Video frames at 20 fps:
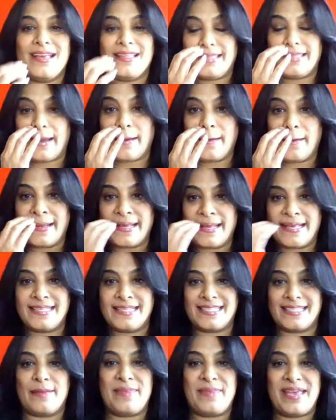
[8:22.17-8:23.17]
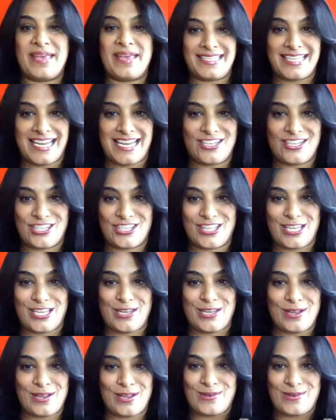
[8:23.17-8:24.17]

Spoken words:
there is a meditation that you can do,